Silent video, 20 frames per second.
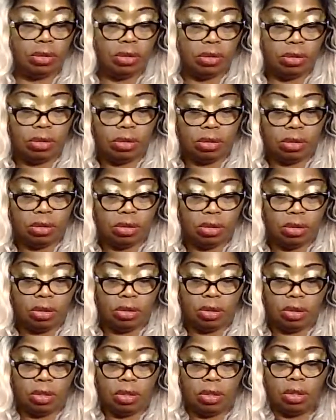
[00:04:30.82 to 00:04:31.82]

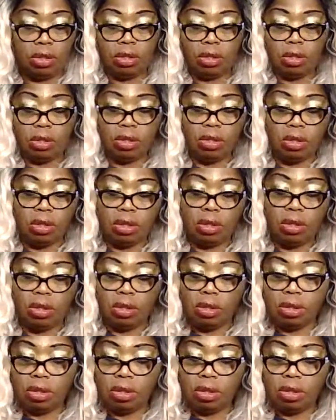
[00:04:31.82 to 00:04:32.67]
(silence)